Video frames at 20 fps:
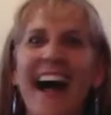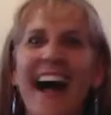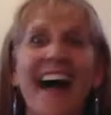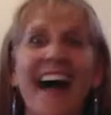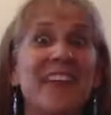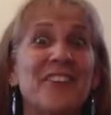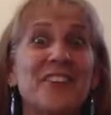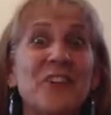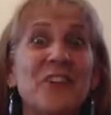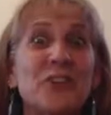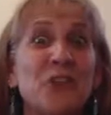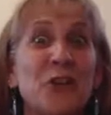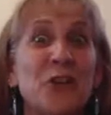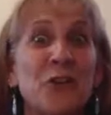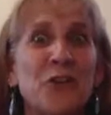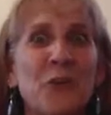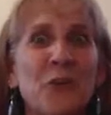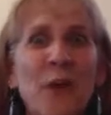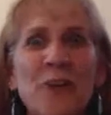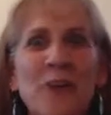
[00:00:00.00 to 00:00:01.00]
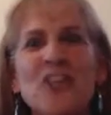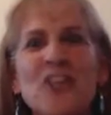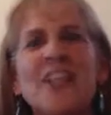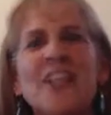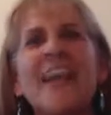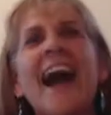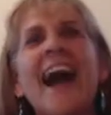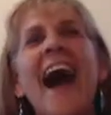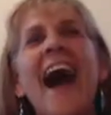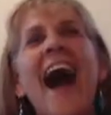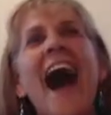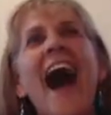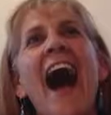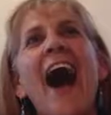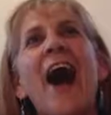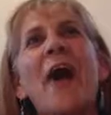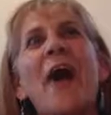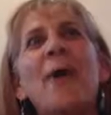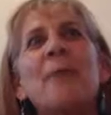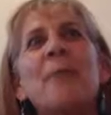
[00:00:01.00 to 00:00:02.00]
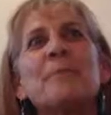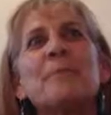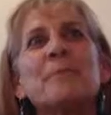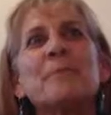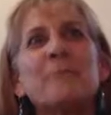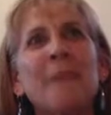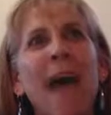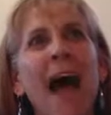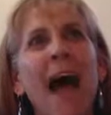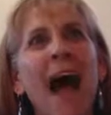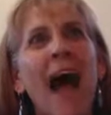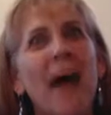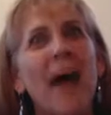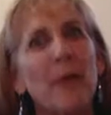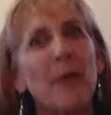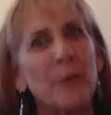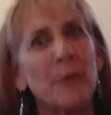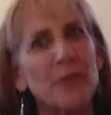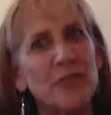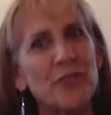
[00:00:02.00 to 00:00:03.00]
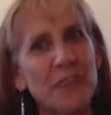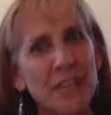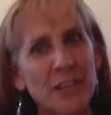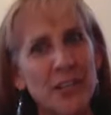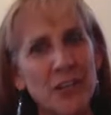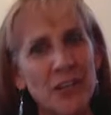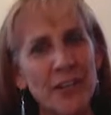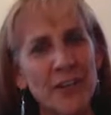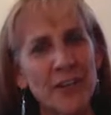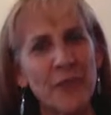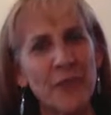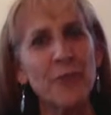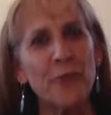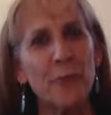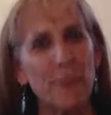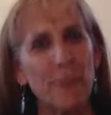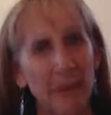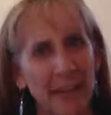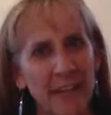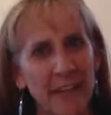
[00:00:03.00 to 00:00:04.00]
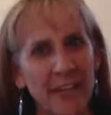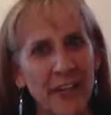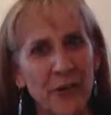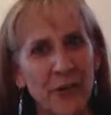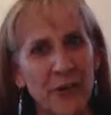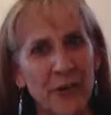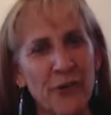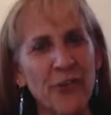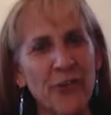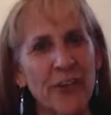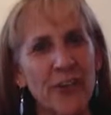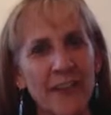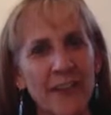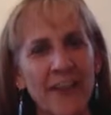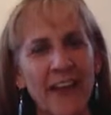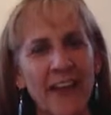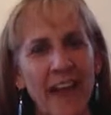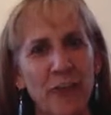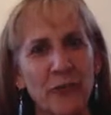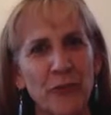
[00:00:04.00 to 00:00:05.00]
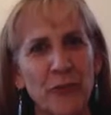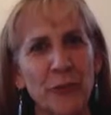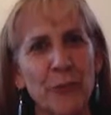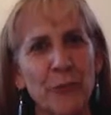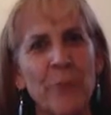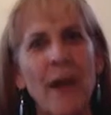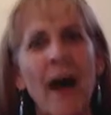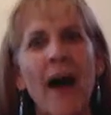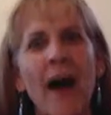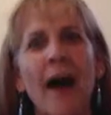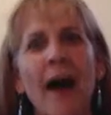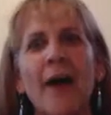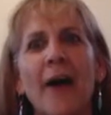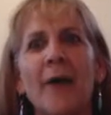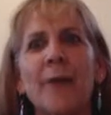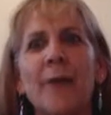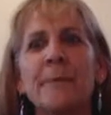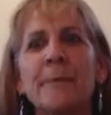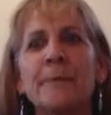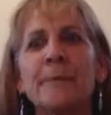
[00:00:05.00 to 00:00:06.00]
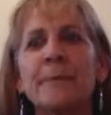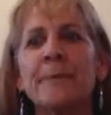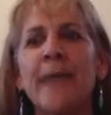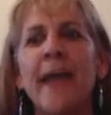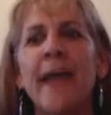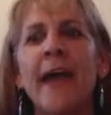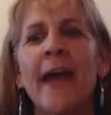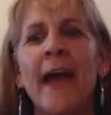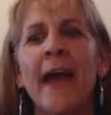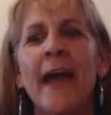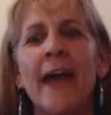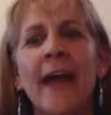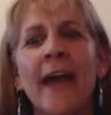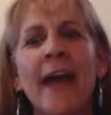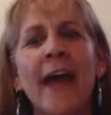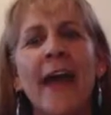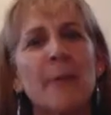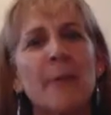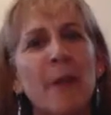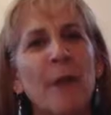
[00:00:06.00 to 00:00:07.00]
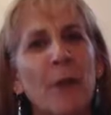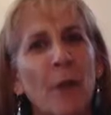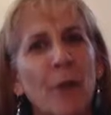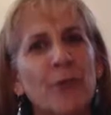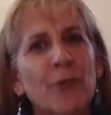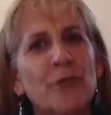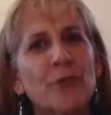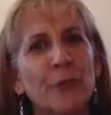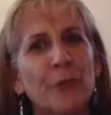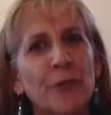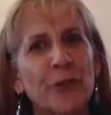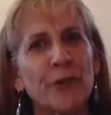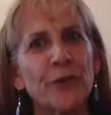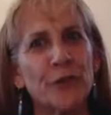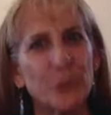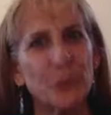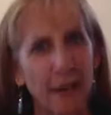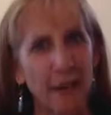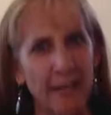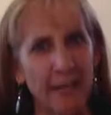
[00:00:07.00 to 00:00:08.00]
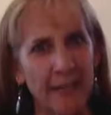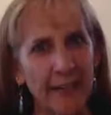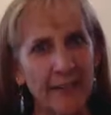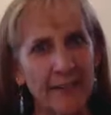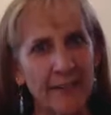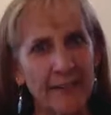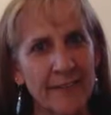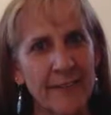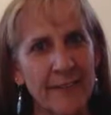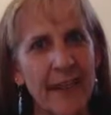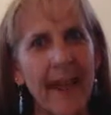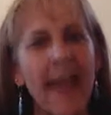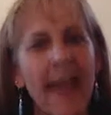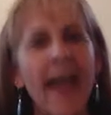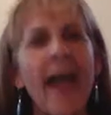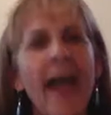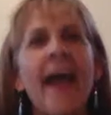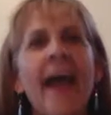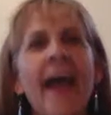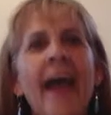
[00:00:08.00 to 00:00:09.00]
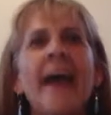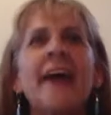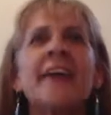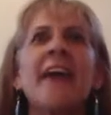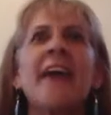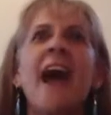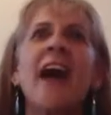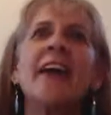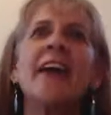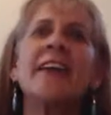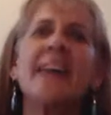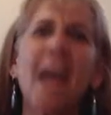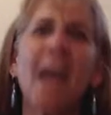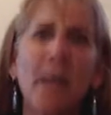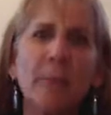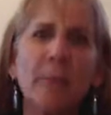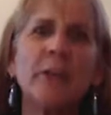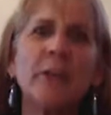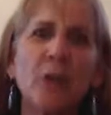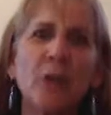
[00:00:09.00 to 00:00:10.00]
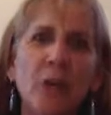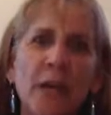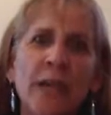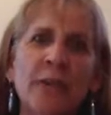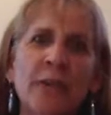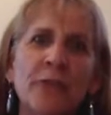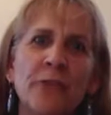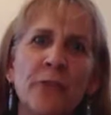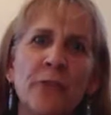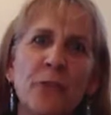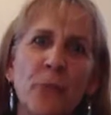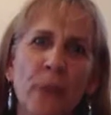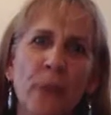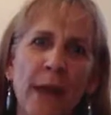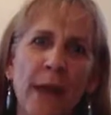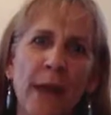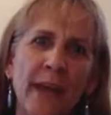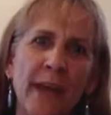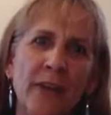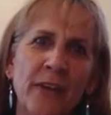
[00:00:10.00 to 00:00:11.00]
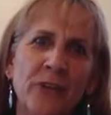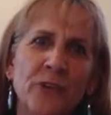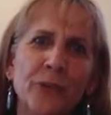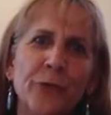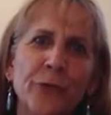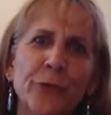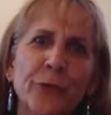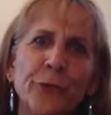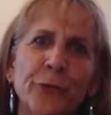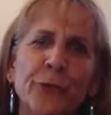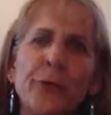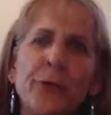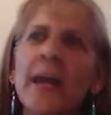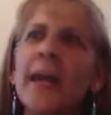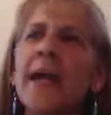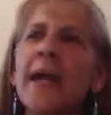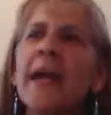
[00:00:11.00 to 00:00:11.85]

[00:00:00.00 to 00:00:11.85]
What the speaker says: It's such a good question. I was teaching for many years in the classroom, and I had my orchestral work trainings, and I kept looking for ways to